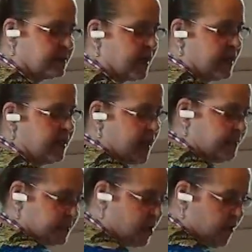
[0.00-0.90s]
Sadie,
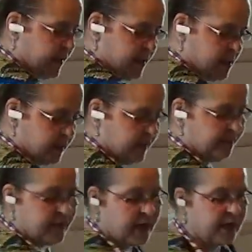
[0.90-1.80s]
I'm sorry, honey,
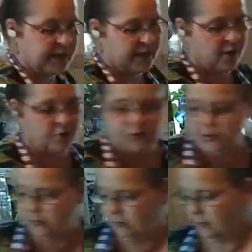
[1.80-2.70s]
if I got it on
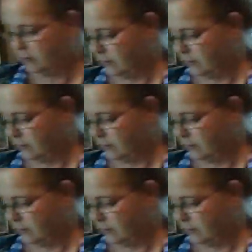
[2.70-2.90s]
you.